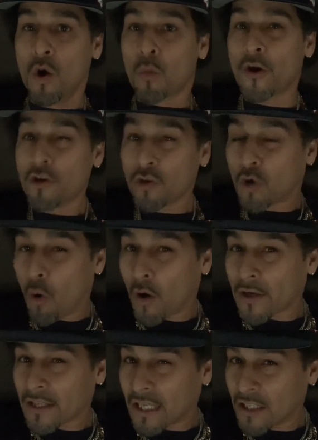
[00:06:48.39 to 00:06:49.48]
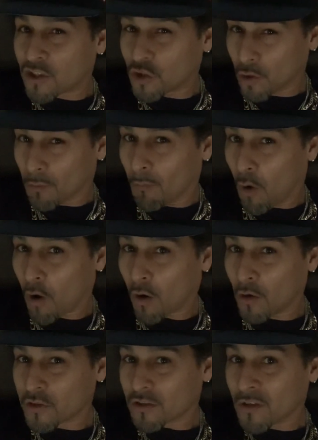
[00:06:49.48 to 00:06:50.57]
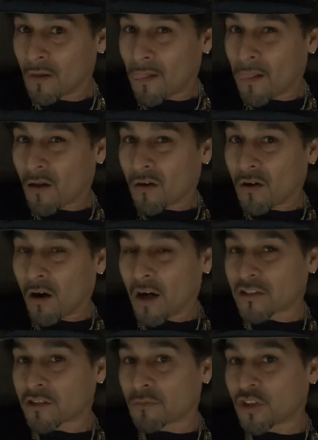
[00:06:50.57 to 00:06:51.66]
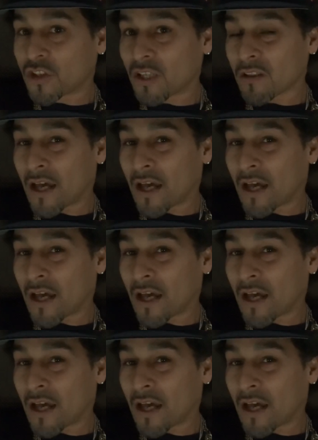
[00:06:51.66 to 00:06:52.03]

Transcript: where you're going against your morals on some shit.